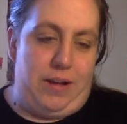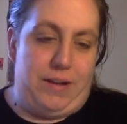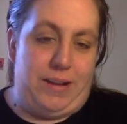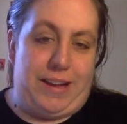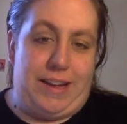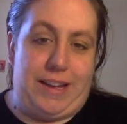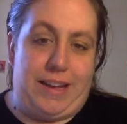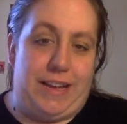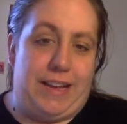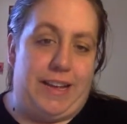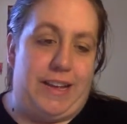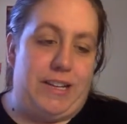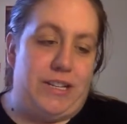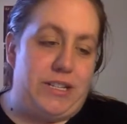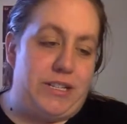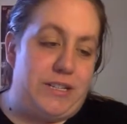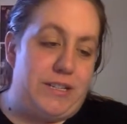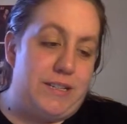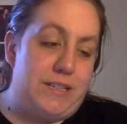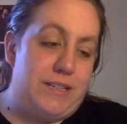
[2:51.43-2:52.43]

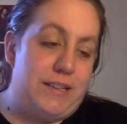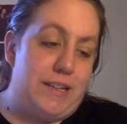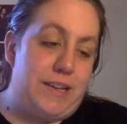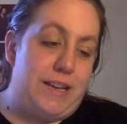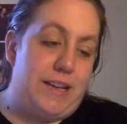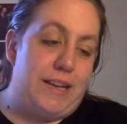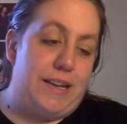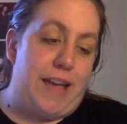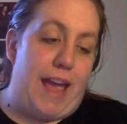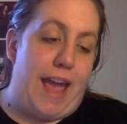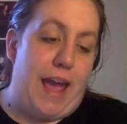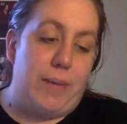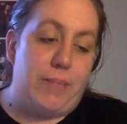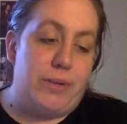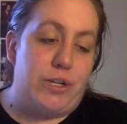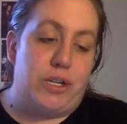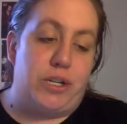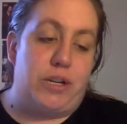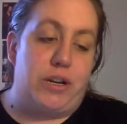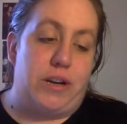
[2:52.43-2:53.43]
he
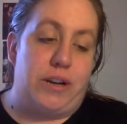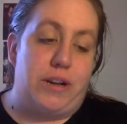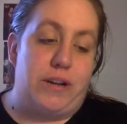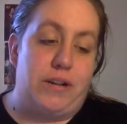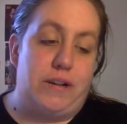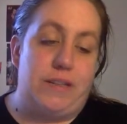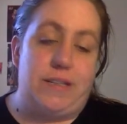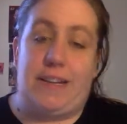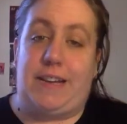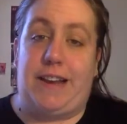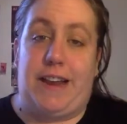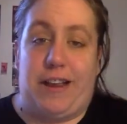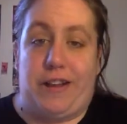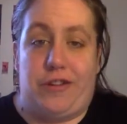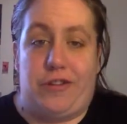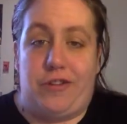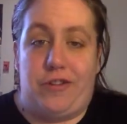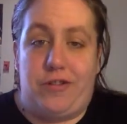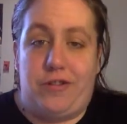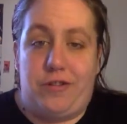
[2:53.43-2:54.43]
captured
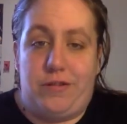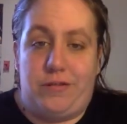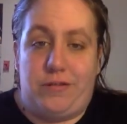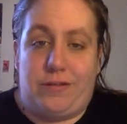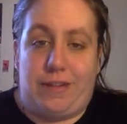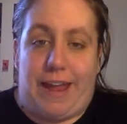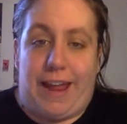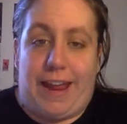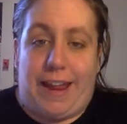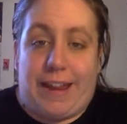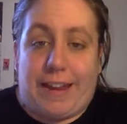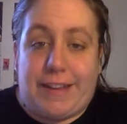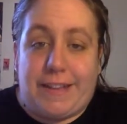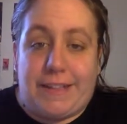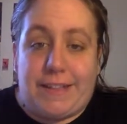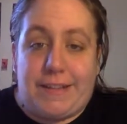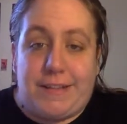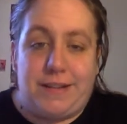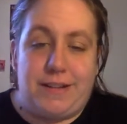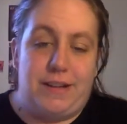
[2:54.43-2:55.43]
teenage
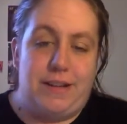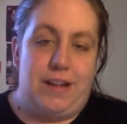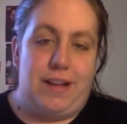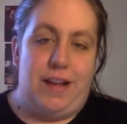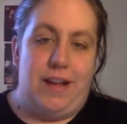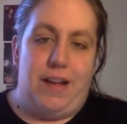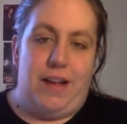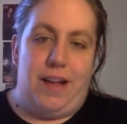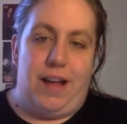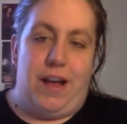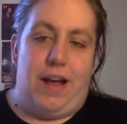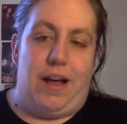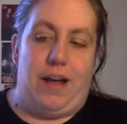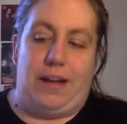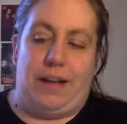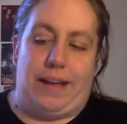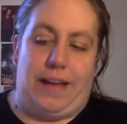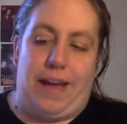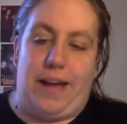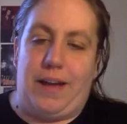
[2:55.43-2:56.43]
angst.
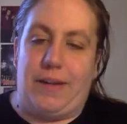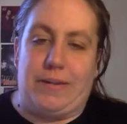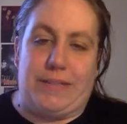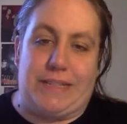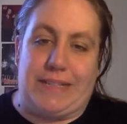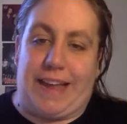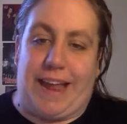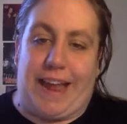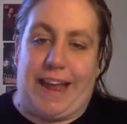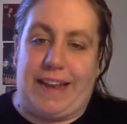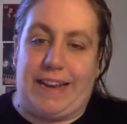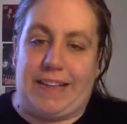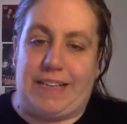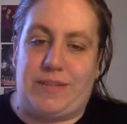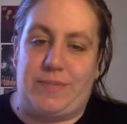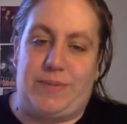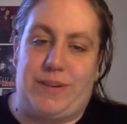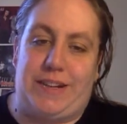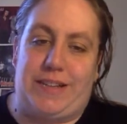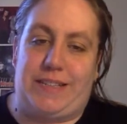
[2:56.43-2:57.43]
Yeah, it was in the
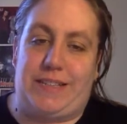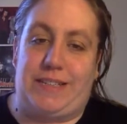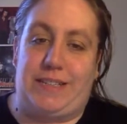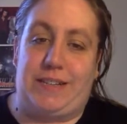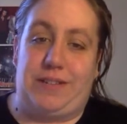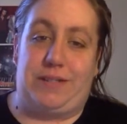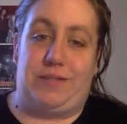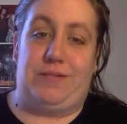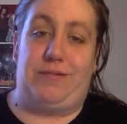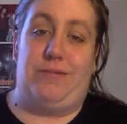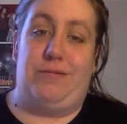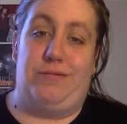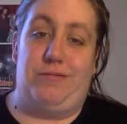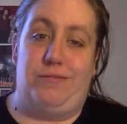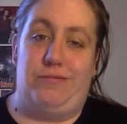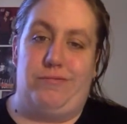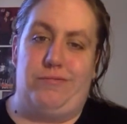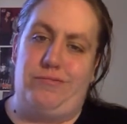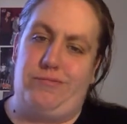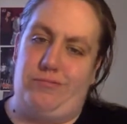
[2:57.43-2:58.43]
80s, but it's still
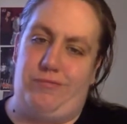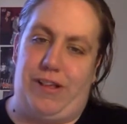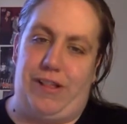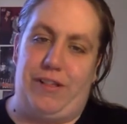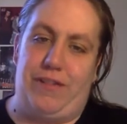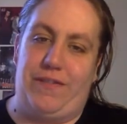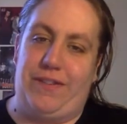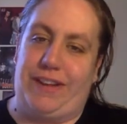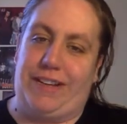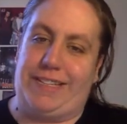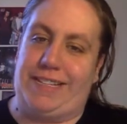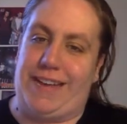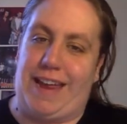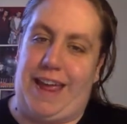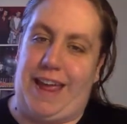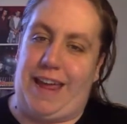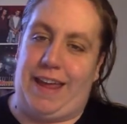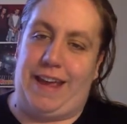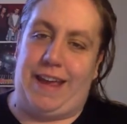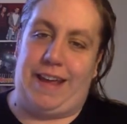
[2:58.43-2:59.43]
relevant
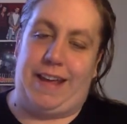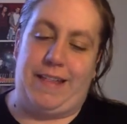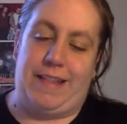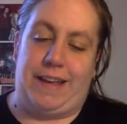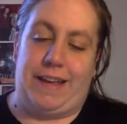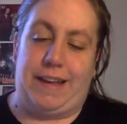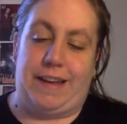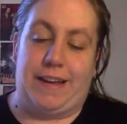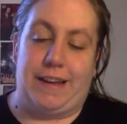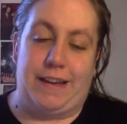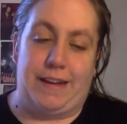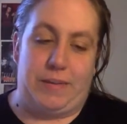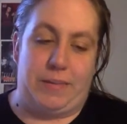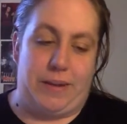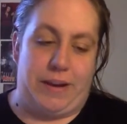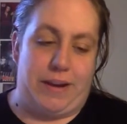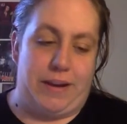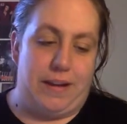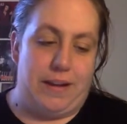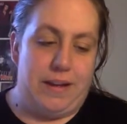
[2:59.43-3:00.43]
today, I think.
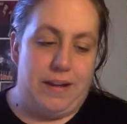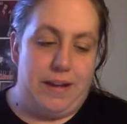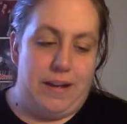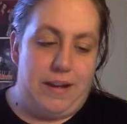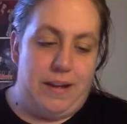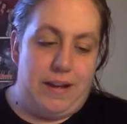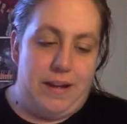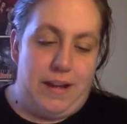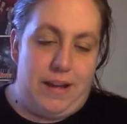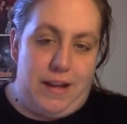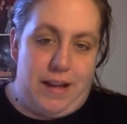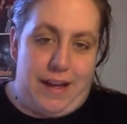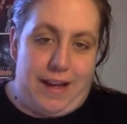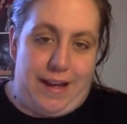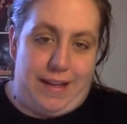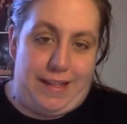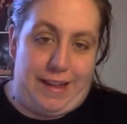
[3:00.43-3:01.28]
I